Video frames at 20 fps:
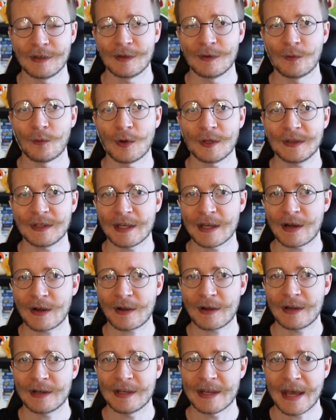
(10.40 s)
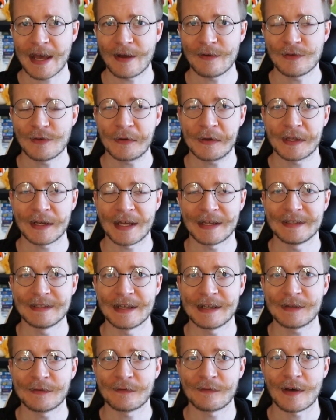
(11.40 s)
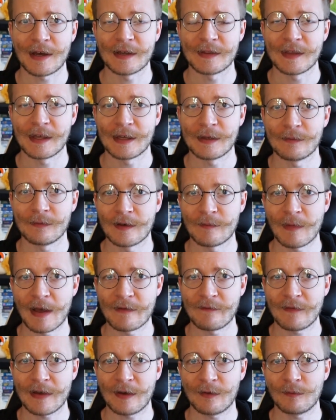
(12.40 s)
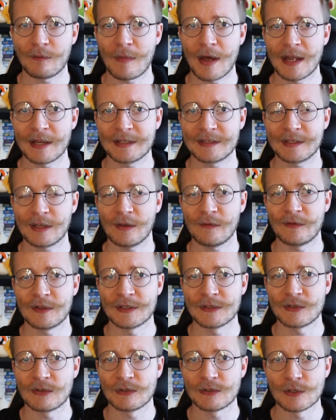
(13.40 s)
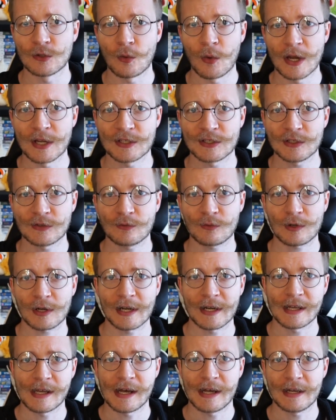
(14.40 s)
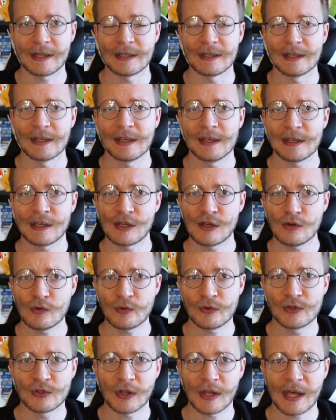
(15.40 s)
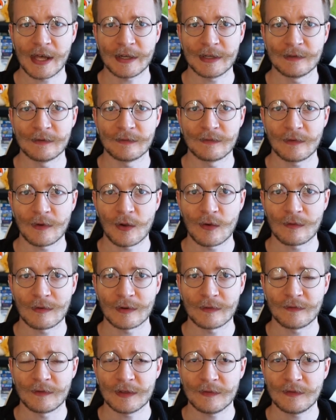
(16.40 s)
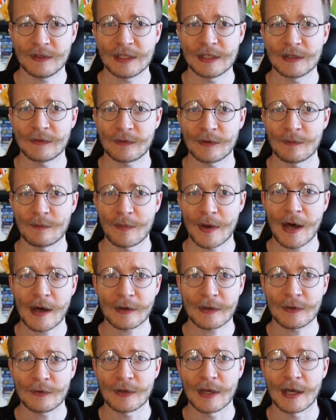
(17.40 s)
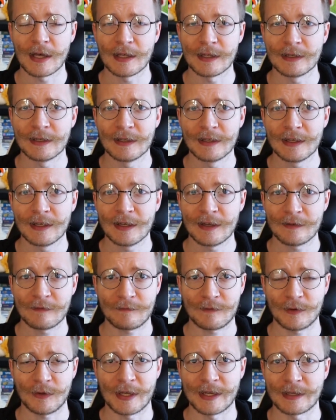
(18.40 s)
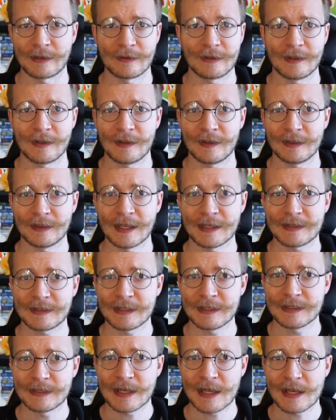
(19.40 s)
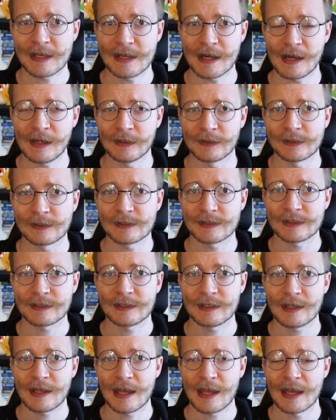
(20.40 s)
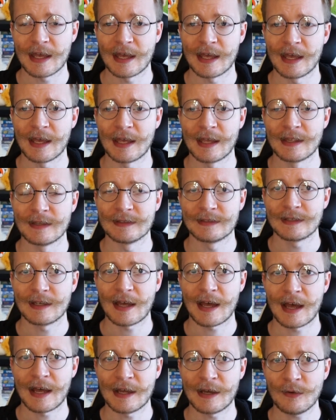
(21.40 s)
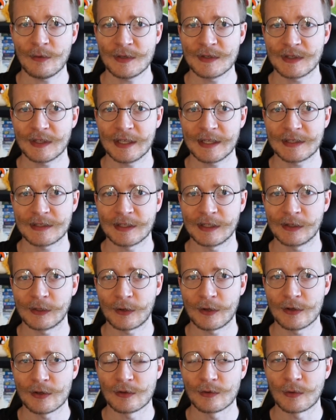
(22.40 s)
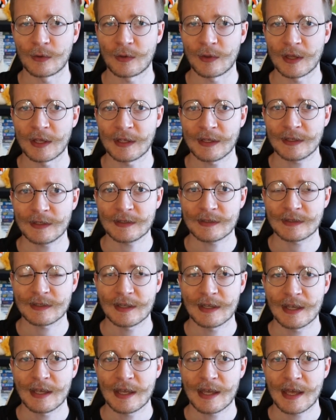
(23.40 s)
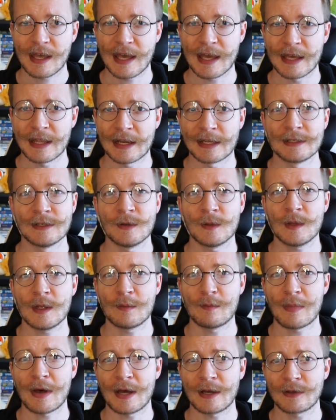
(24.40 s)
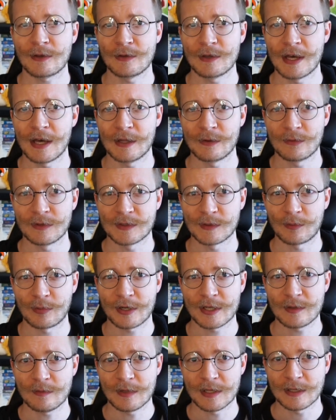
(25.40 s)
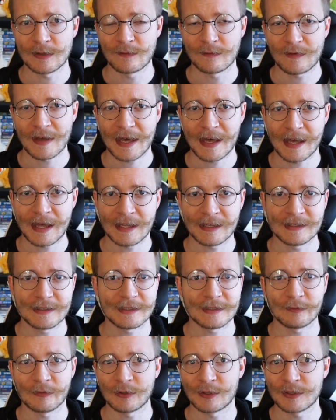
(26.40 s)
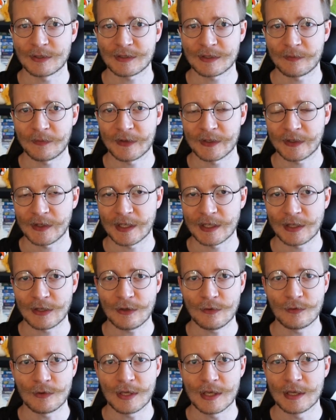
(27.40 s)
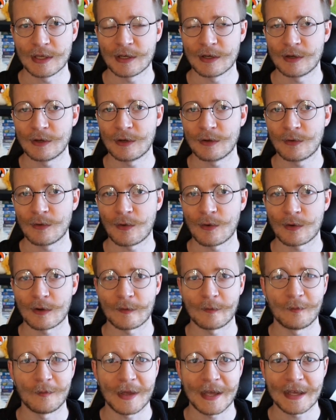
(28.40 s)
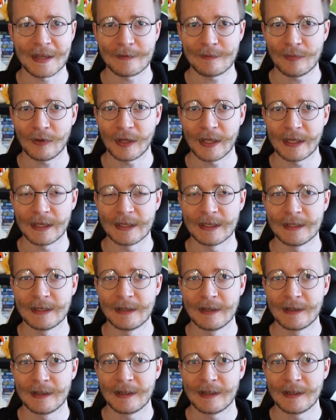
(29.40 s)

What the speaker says: what they are and how you can identify them. I found myself in a situation where I got a huge lot of over 50 different Bakugan for like less than $10, and I always like to learn new things. And I know that Bakugan was a pretty big fad, similar to something like Yu-Gi-Oh! Or Beyblade.